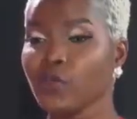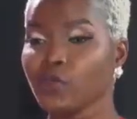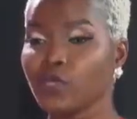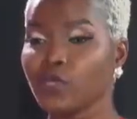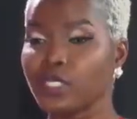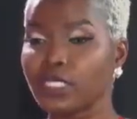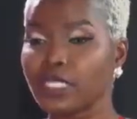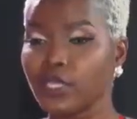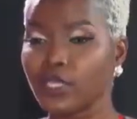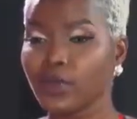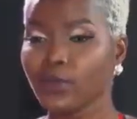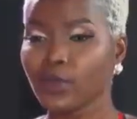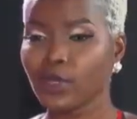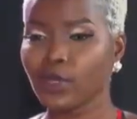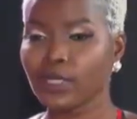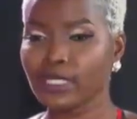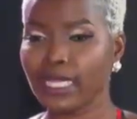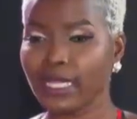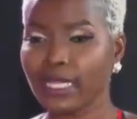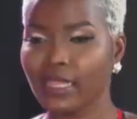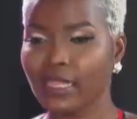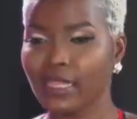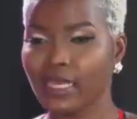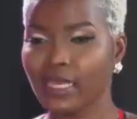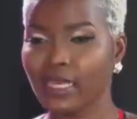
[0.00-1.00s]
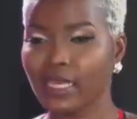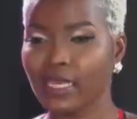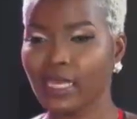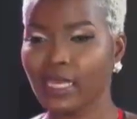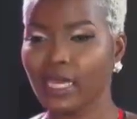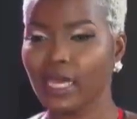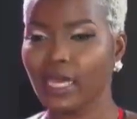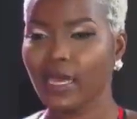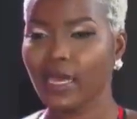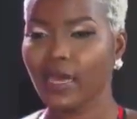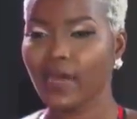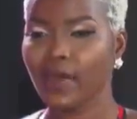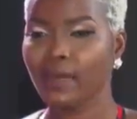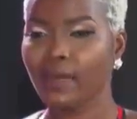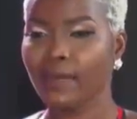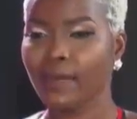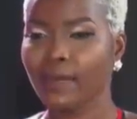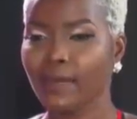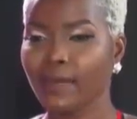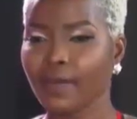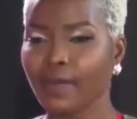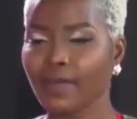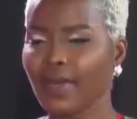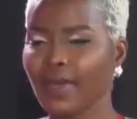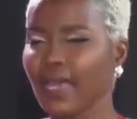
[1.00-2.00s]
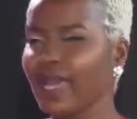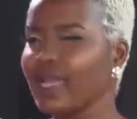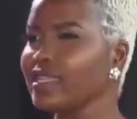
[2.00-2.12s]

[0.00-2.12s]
we see because I think um,